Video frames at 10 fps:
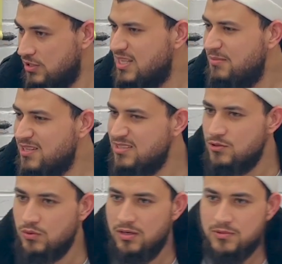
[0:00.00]
Does that make
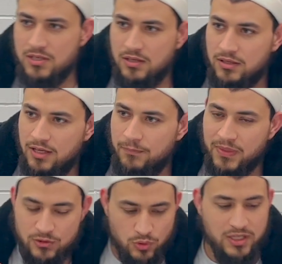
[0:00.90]
sense what I'm saying? Yeah.
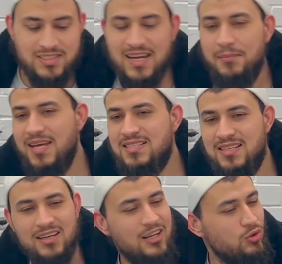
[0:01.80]
So it's
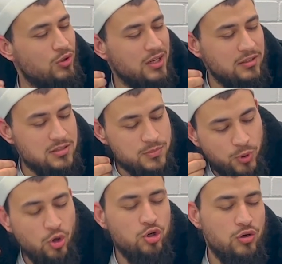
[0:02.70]
amazing. You can just
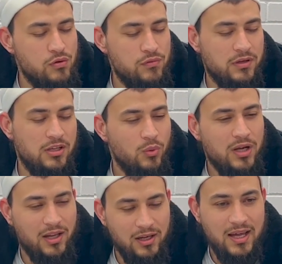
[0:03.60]
ponder over the
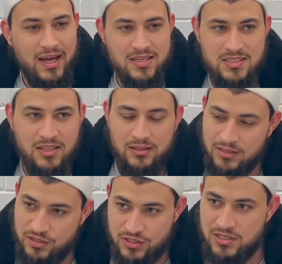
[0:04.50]
way Allah has done
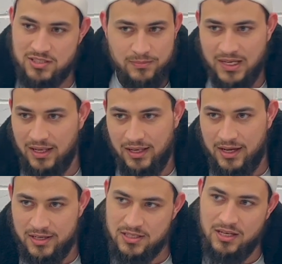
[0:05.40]
things, the system that Allah
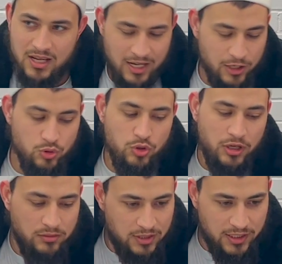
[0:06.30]
has done, and you
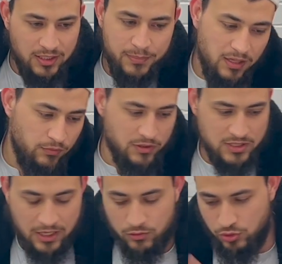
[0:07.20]
can take the
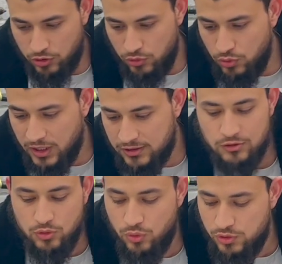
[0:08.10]
benefits out. You can do that
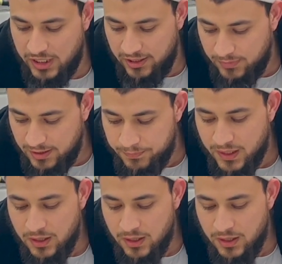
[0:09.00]
in your own time. Yeah.